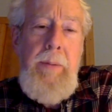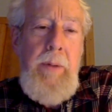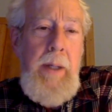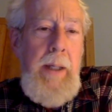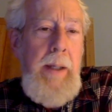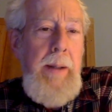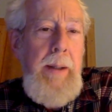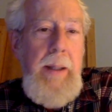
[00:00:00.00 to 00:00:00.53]
try
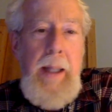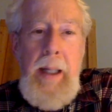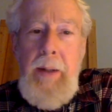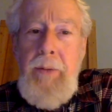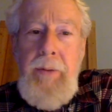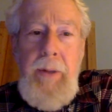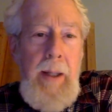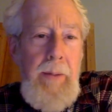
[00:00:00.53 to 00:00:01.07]
to get a
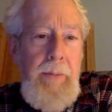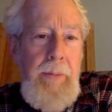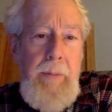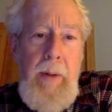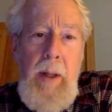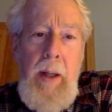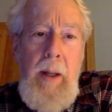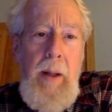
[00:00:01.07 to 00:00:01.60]
sense.
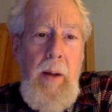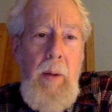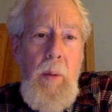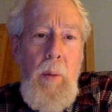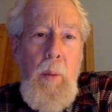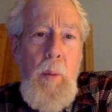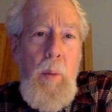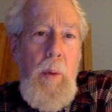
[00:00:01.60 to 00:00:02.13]

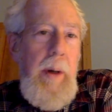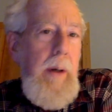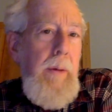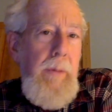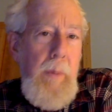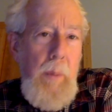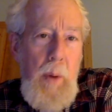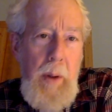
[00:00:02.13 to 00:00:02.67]
Where
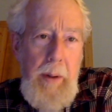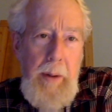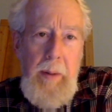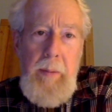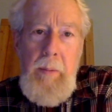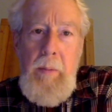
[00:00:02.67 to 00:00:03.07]
is the water?